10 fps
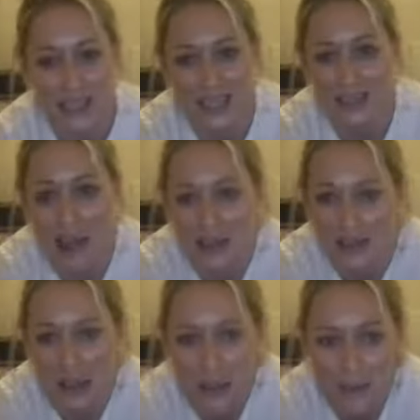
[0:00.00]
but obviously
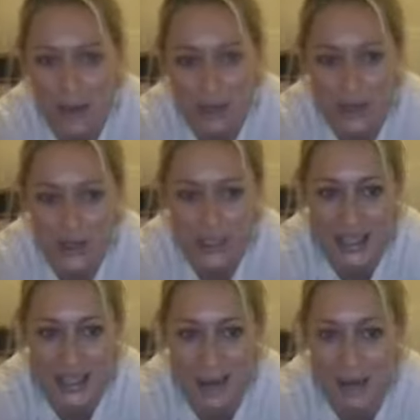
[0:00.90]
depending on how big
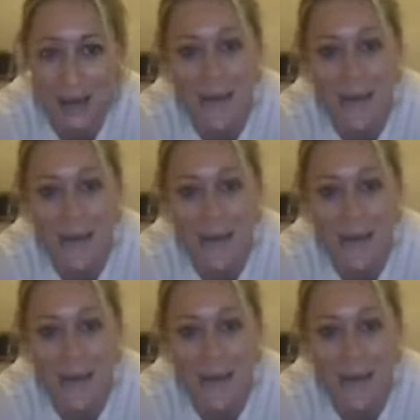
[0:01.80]
your cushion is,